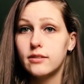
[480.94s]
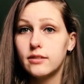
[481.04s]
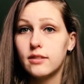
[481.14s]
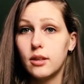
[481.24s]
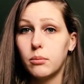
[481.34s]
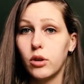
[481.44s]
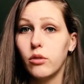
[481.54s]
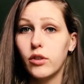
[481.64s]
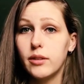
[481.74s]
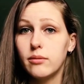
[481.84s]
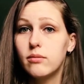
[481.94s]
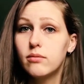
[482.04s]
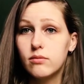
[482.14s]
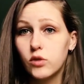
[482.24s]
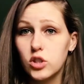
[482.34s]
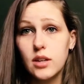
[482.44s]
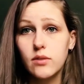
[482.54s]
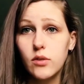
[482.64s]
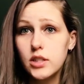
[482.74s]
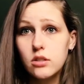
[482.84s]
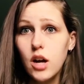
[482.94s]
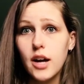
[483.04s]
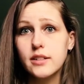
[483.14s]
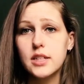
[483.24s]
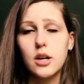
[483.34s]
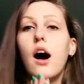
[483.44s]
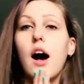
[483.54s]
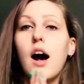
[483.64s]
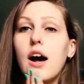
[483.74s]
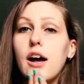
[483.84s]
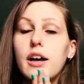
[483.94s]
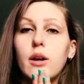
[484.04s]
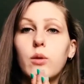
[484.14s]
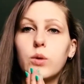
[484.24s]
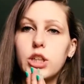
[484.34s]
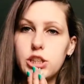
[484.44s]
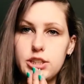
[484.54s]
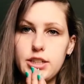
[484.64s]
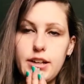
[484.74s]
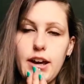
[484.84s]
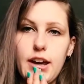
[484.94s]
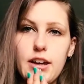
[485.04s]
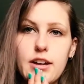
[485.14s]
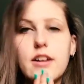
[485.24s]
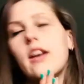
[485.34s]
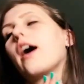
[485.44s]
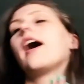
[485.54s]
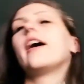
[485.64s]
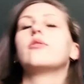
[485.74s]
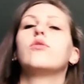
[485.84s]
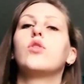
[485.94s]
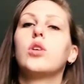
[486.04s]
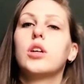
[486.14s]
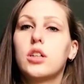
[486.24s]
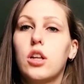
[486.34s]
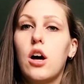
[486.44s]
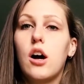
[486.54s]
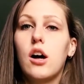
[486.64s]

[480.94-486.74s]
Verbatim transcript: the boyfriend for self-defense or not. So I work today at four o'clock.